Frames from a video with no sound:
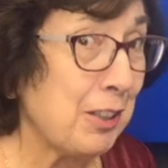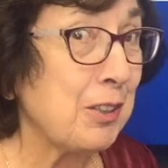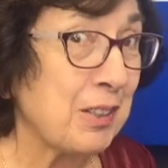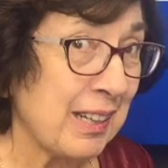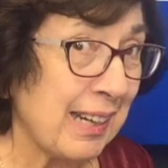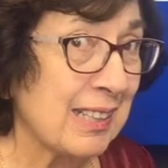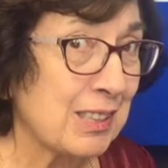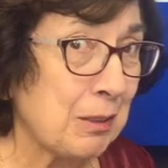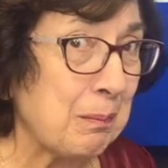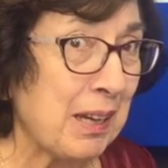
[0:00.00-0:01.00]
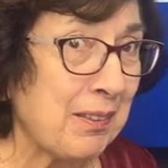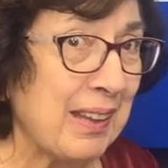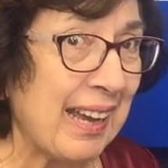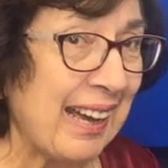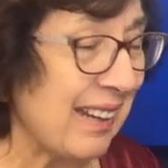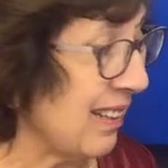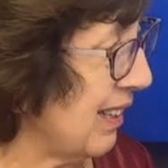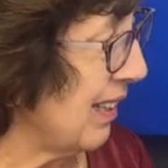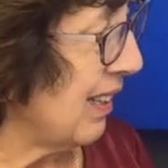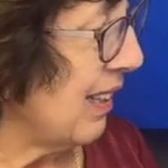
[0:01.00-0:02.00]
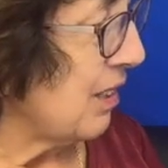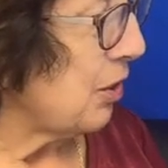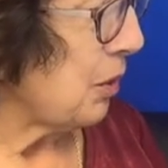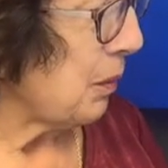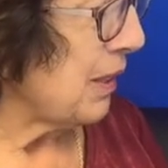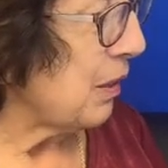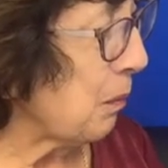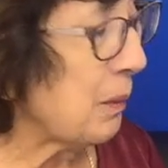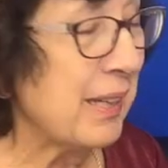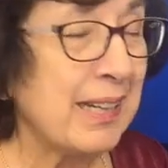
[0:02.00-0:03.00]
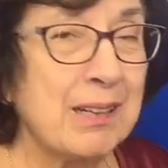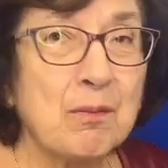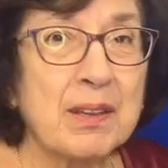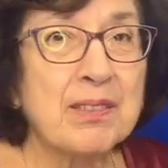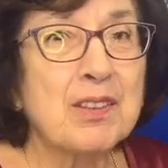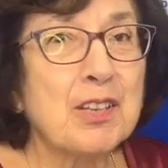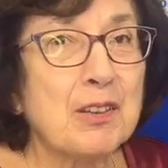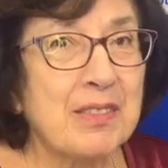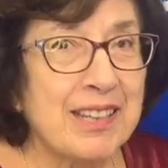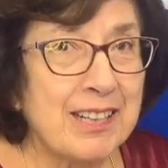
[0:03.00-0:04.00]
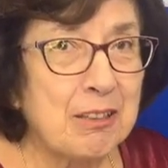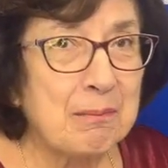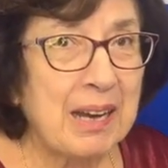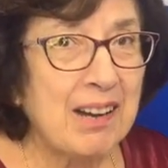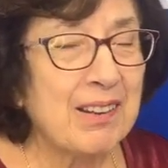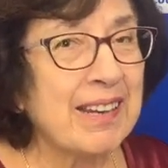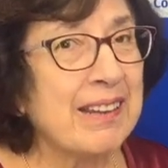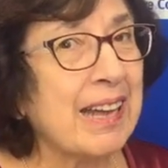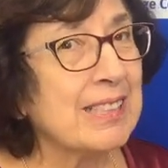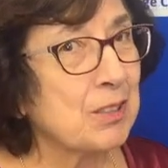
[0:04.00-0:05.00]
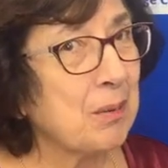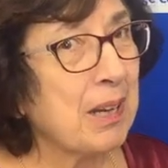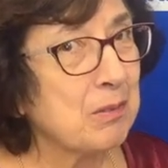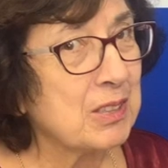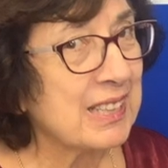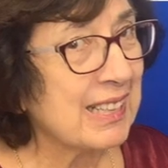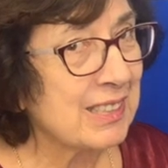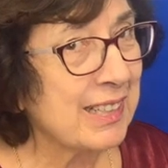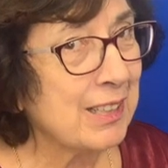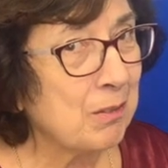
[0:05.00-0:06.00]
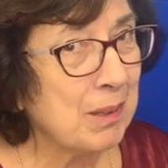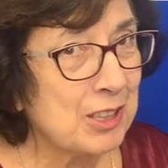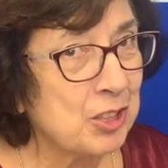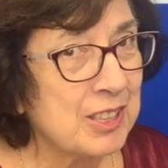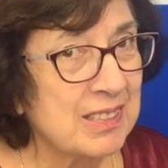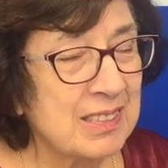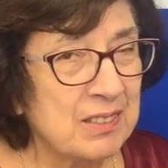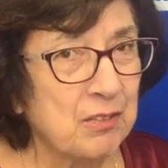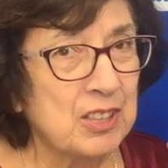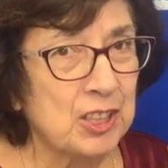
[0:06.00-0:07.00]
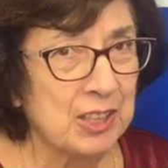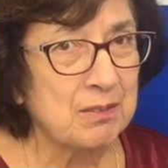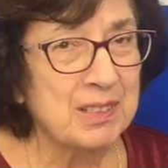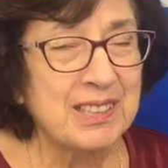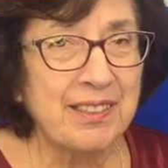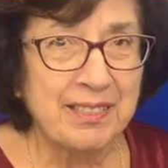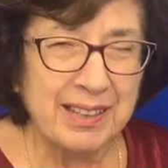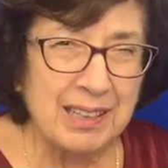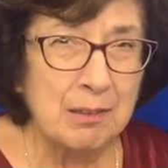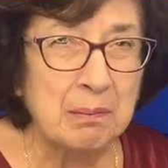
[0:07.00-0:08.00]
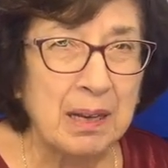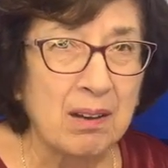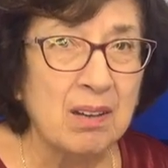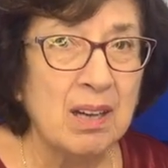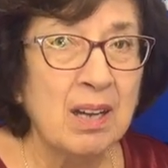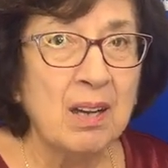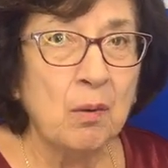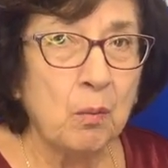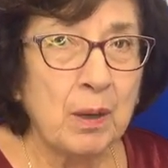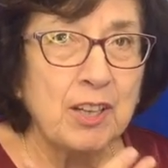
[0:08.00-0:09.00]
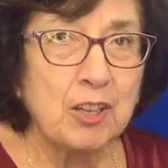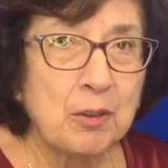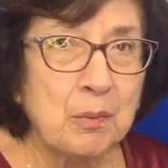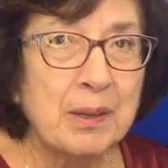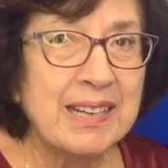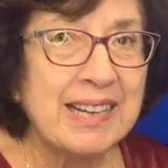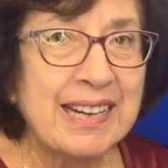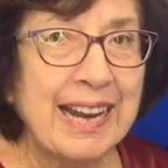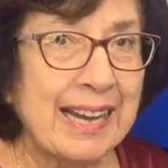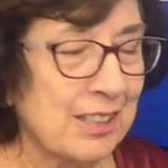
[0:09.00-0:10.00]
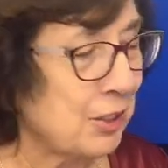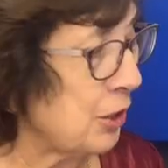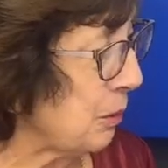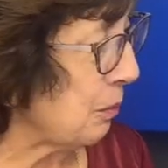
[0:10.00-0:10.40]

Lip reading: You can ask about that. During the reading, what do you think about? And that's why I was asking questions for children to think about what you're reading as you